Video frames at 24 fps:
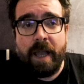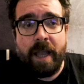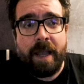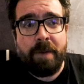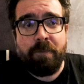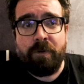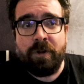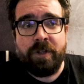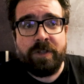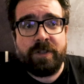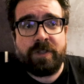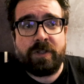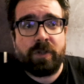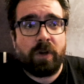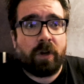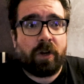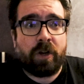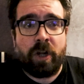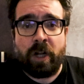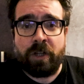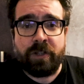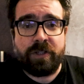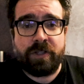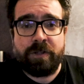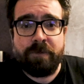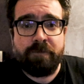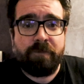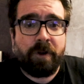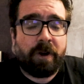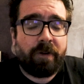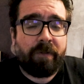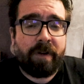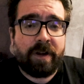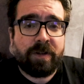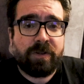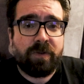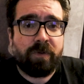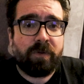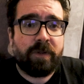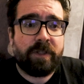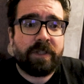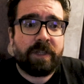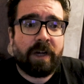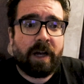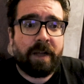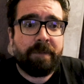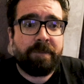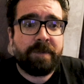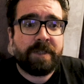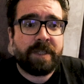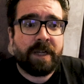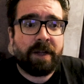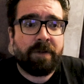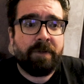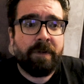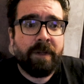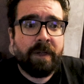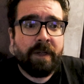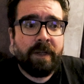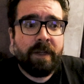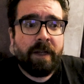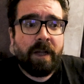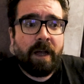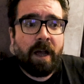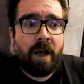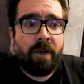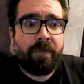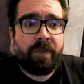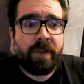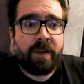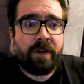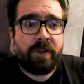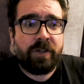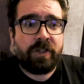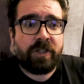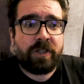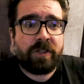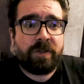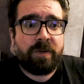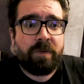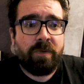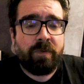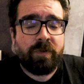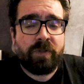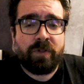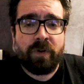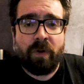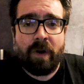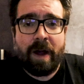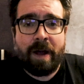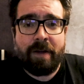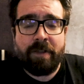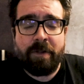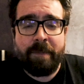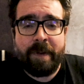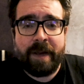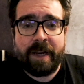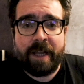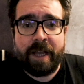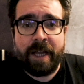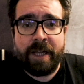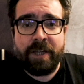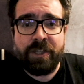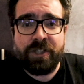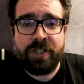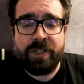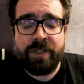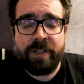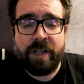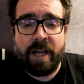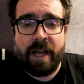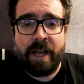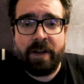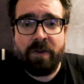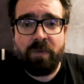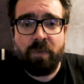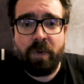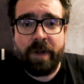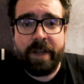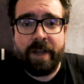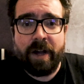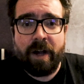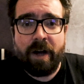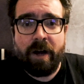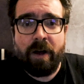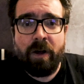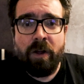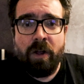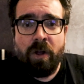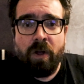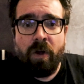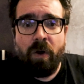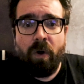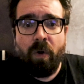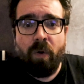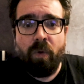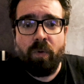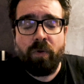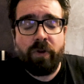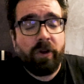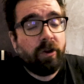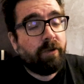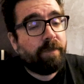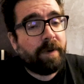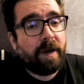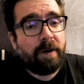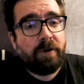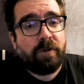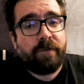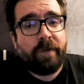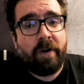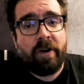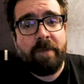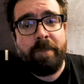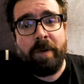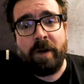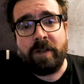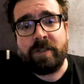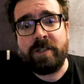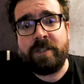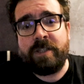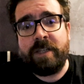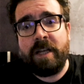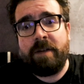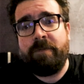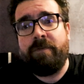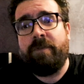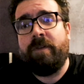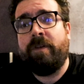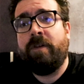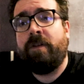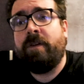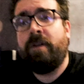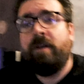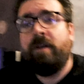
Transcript: it was constant progress all the time. So I think just sort out the medication and we are all good. But it was very positive